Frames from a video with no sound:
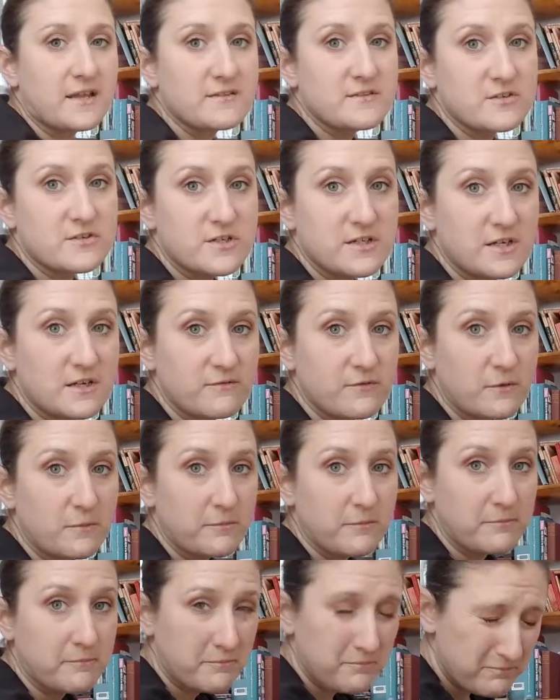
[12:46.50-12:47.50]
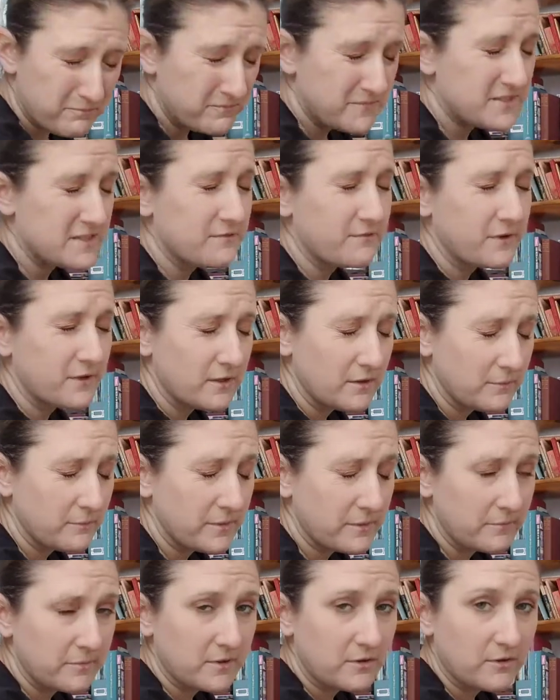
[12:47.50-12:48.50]
Answers to Different
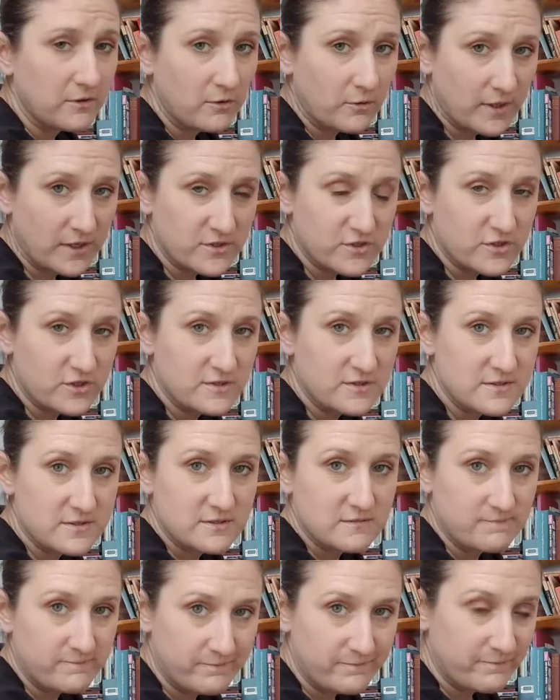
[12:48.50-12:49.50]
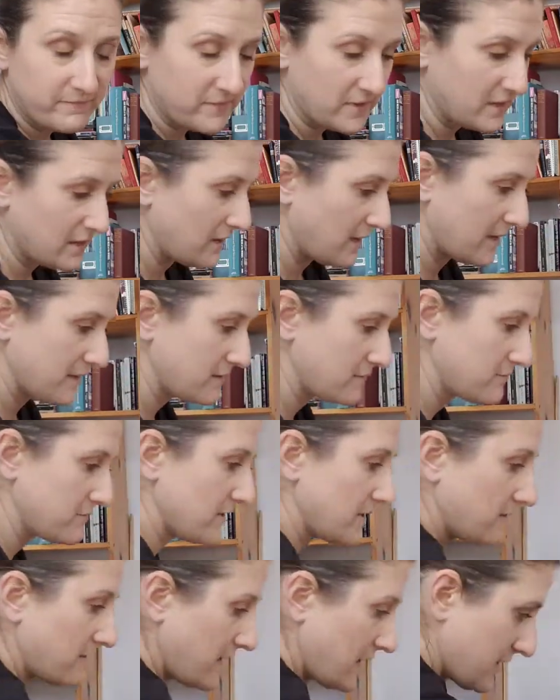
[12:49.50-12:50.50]
difficult biblical questions. I can
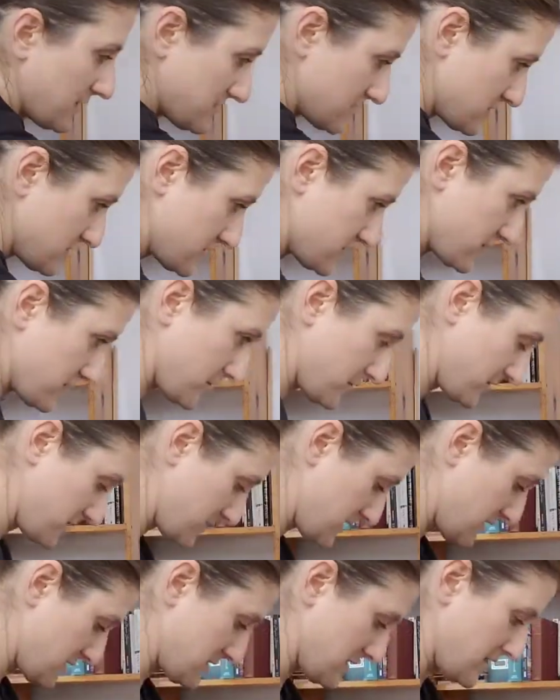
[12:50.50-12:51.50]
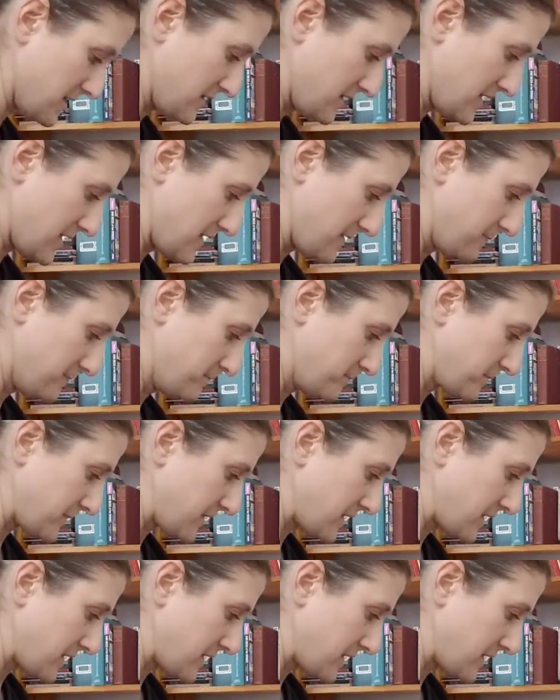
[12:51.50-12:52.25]
find the answers to those things online.